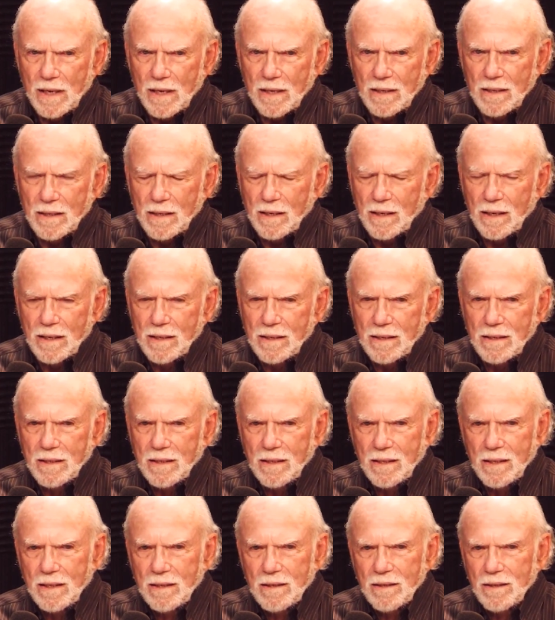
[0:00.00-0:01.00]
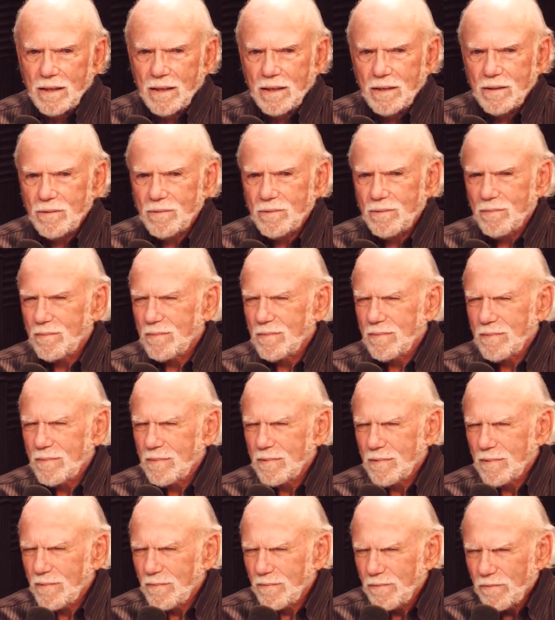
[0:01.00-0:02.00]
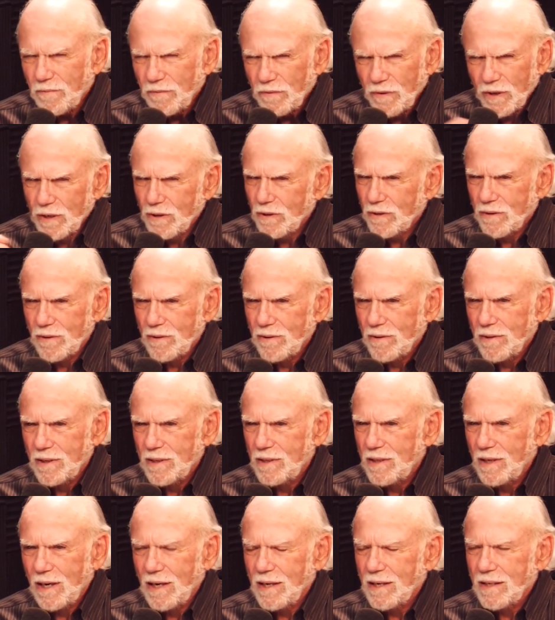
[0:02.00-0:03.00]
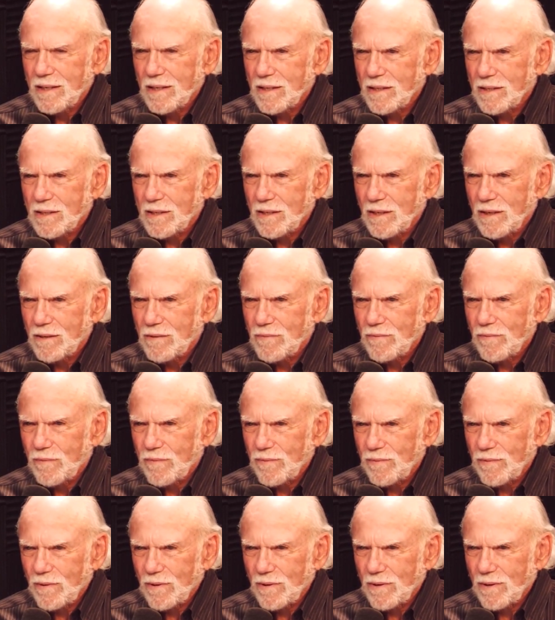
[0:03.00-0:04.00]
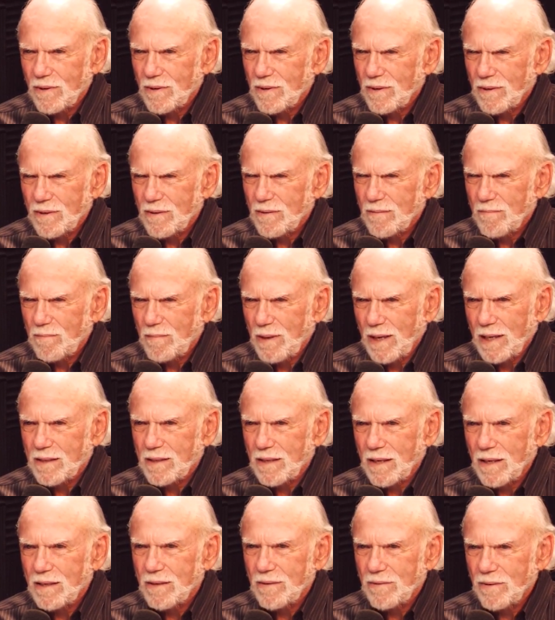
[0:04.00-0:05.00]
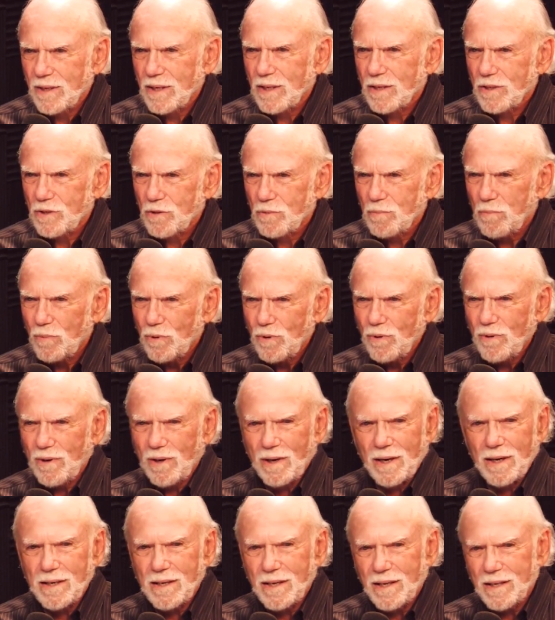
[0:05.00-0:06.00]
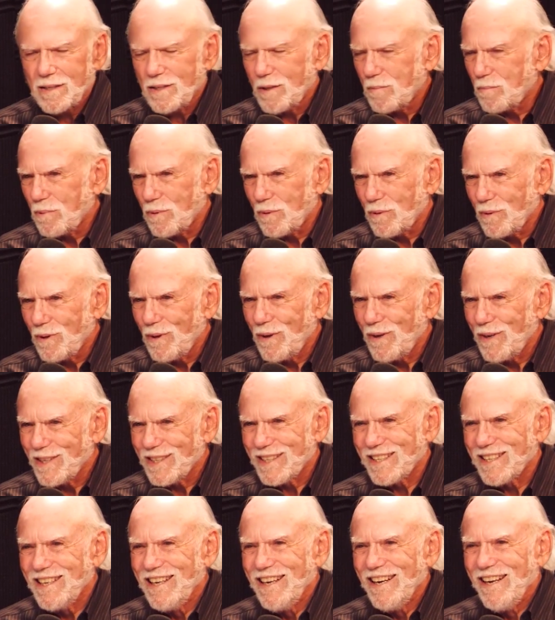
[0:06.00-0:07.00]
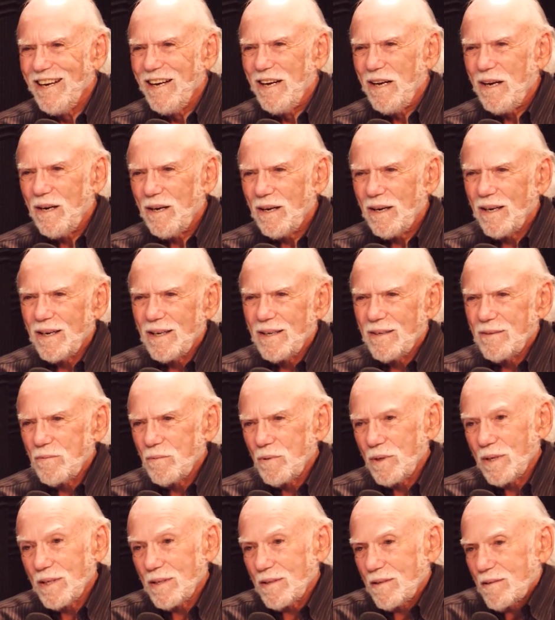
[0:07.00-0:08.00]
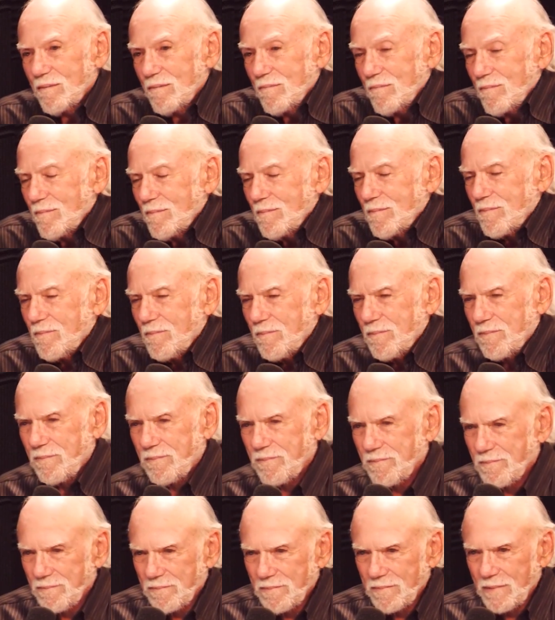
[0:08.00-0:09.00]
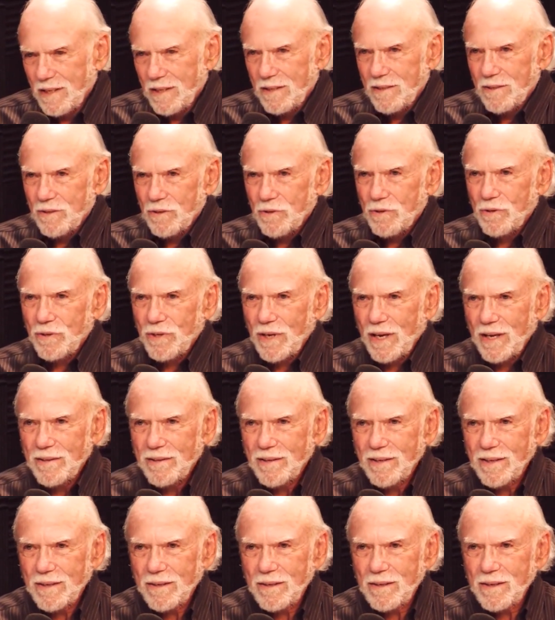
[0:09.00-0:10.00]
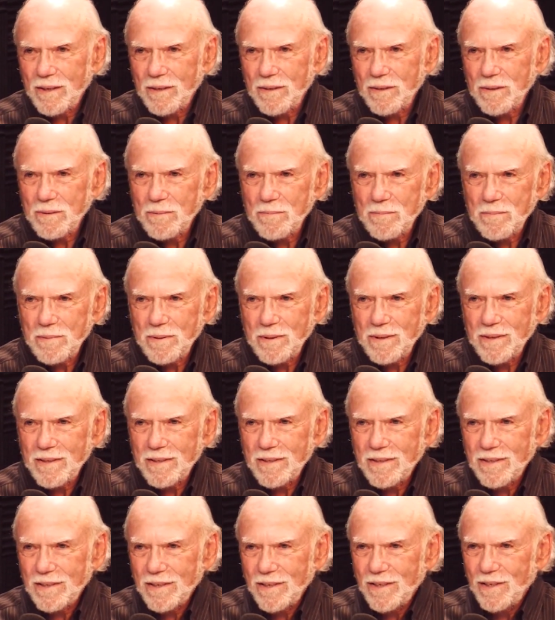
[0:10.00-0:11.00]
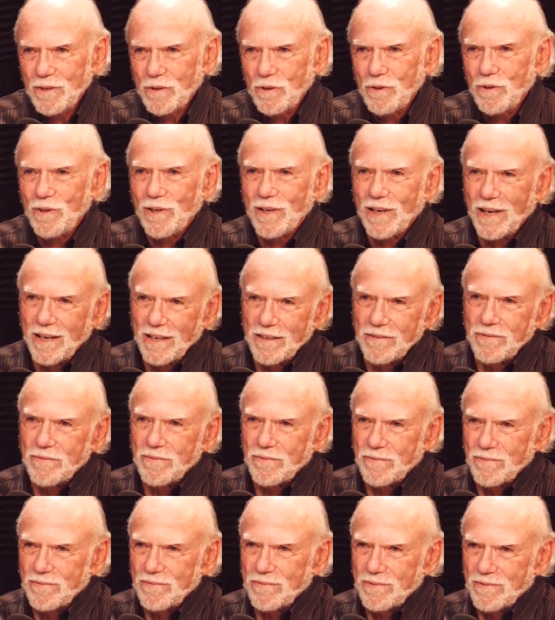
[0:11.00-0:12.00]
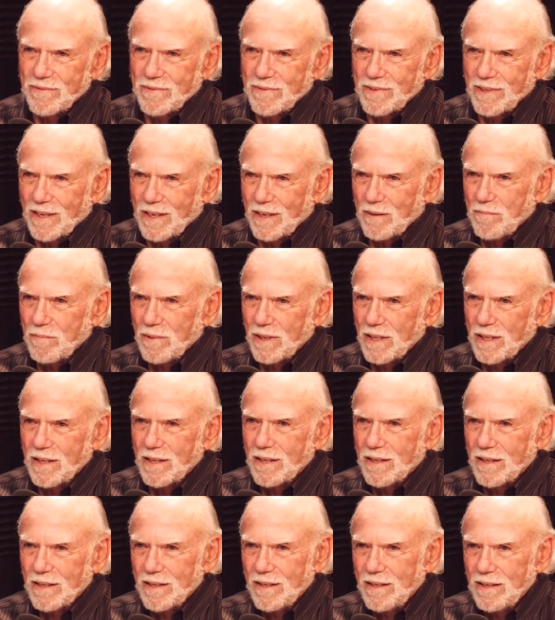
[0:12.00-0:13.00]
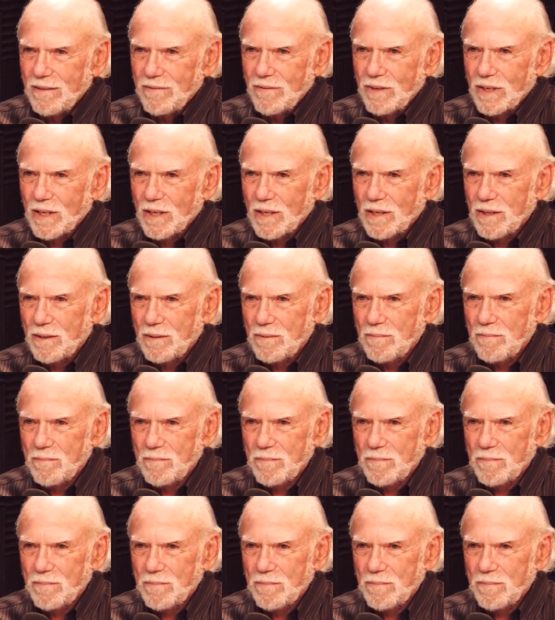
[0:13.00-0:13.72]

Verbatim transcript: I, I I don't fear the dying itself or that kind of thing. It's more, I'd like to prolong uh, what is, I think, uh, uh, a good life that I'm li living and